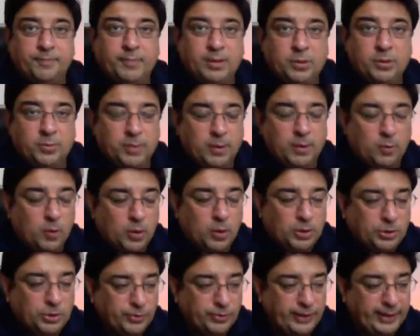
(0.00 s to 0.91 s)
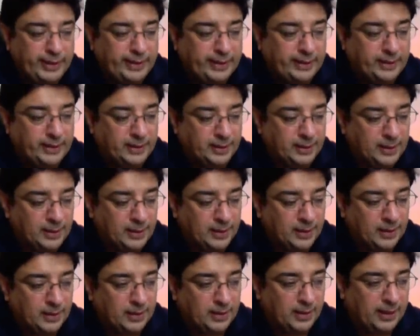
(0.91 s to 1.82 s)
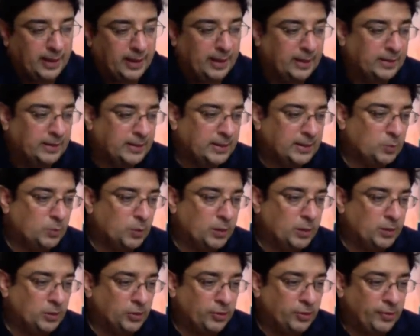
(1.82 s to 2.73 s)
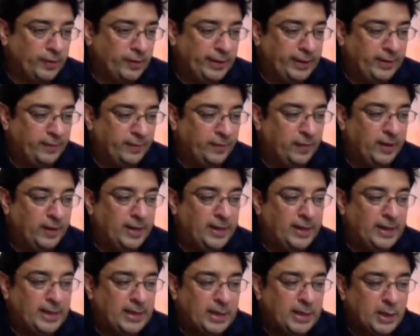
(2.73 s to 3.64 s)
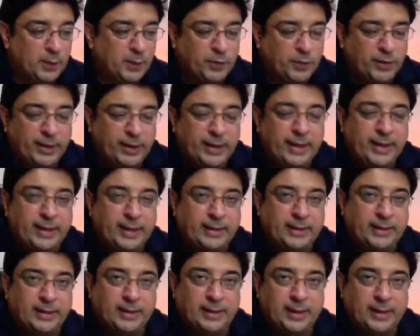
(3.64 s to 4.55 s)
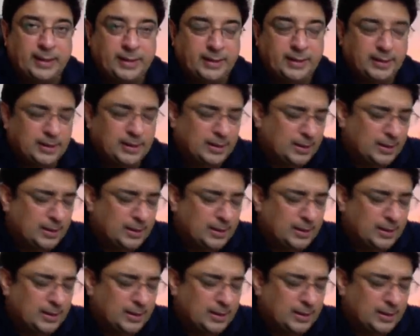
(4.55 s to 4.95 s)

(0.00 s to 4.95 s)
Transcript: You may want to read it. Hey, this is one good read. Really loved reading it till end.